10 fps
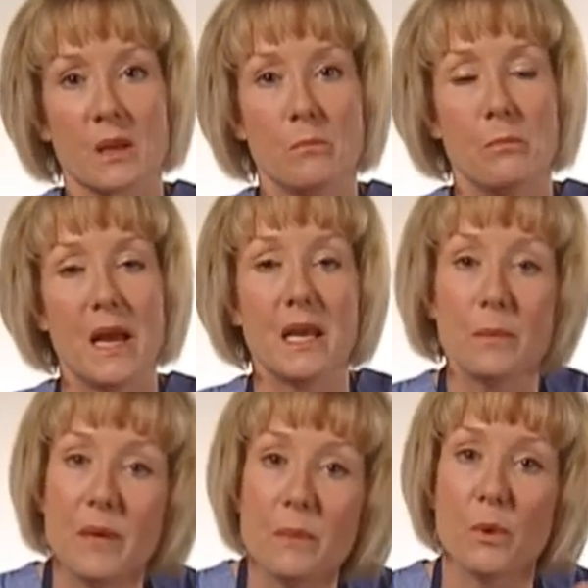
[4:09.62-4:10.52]
Many
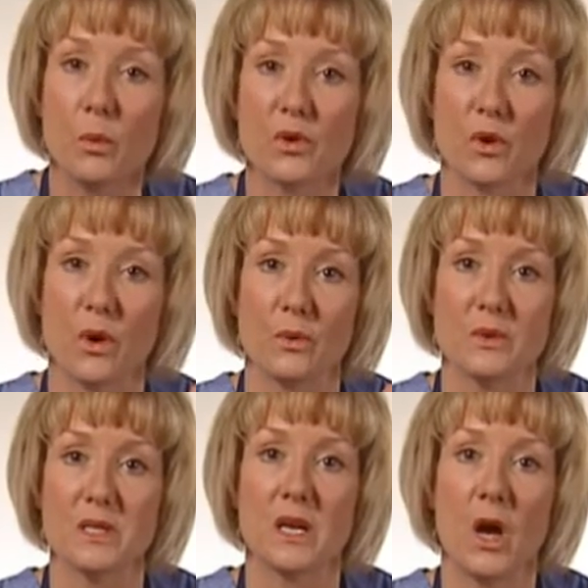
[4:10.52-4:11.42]
people with
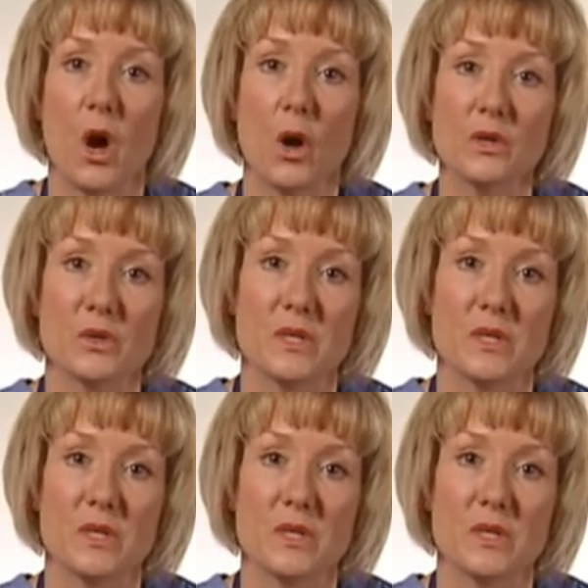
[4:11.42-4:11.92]
Crohn's also